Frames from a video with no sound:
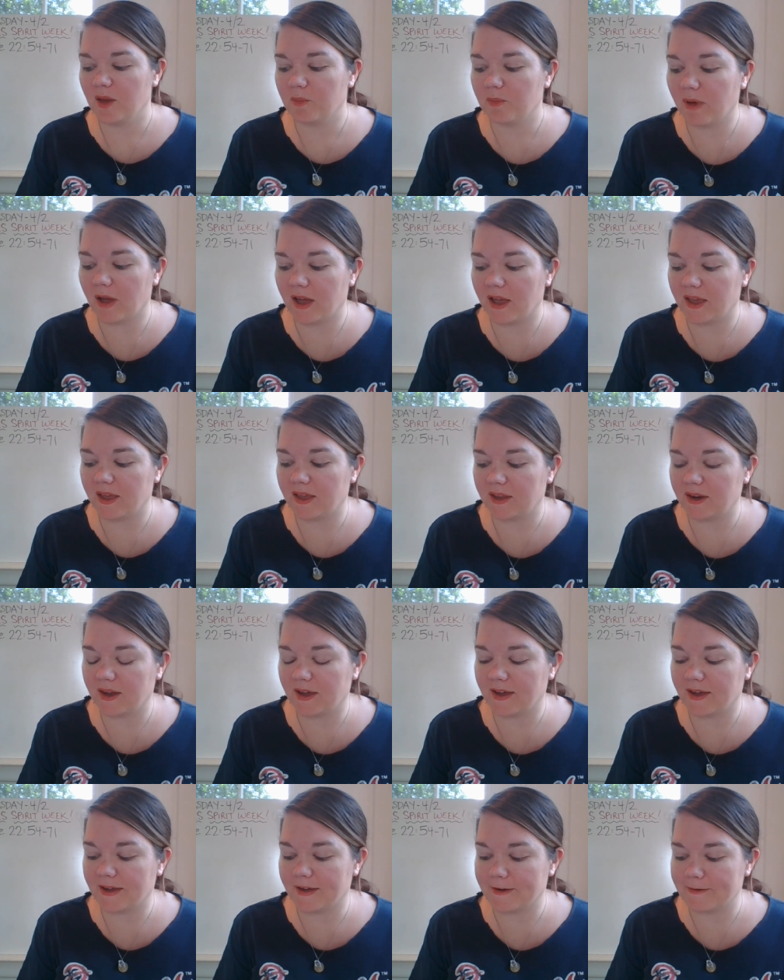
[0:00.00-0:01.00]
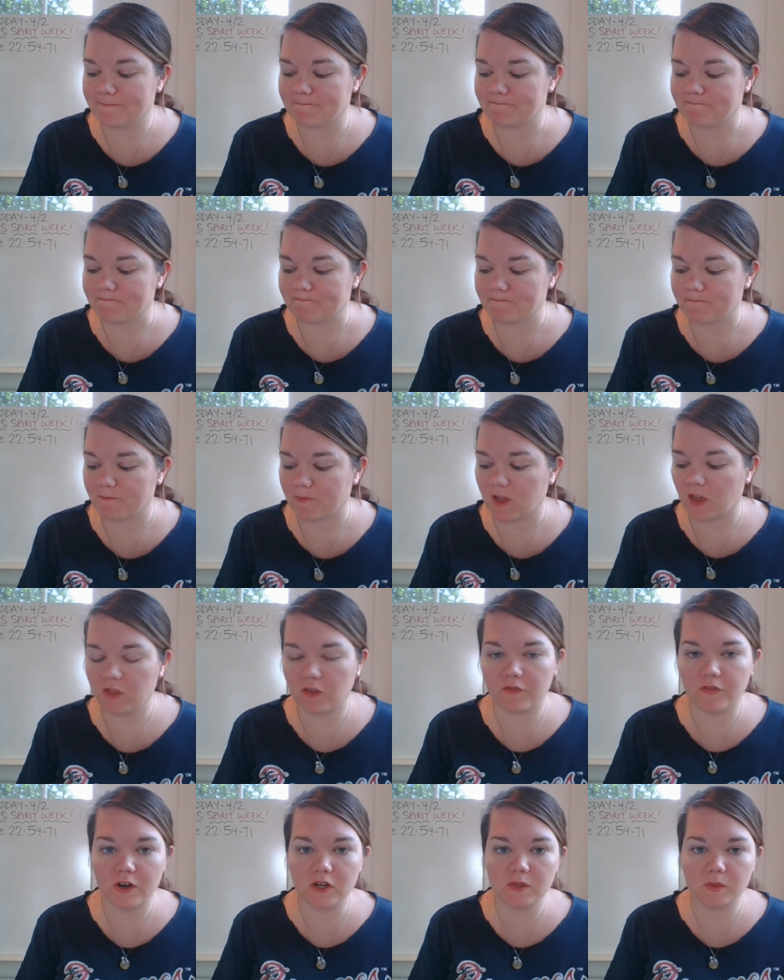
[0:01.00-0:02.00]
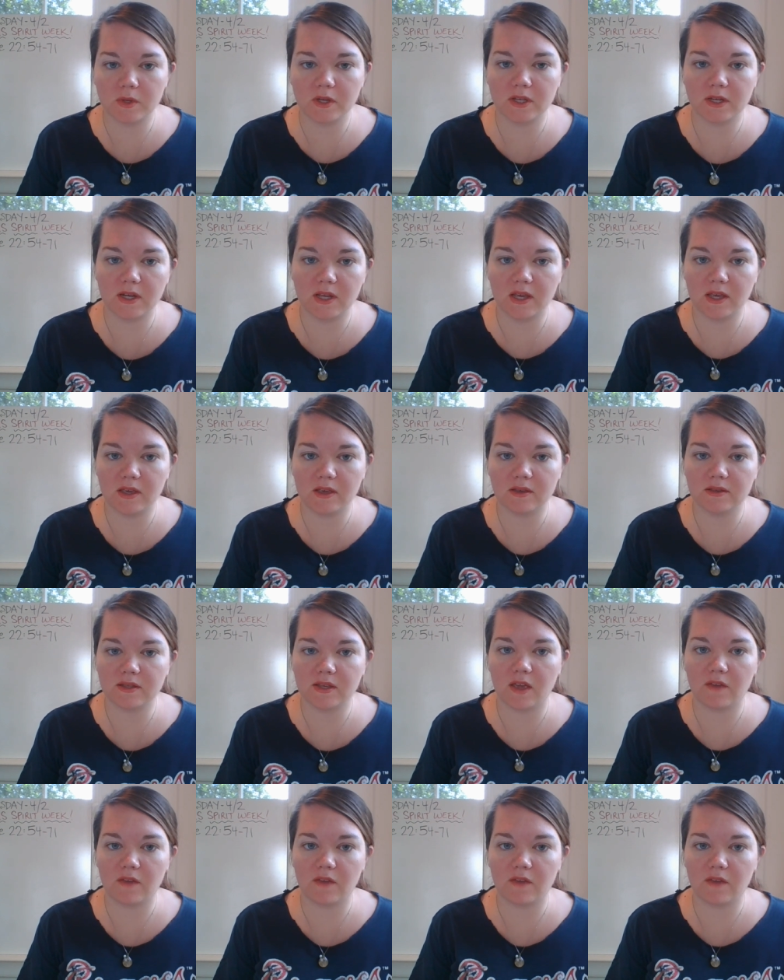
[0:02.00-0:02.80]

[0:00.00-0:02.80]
But um, the first one is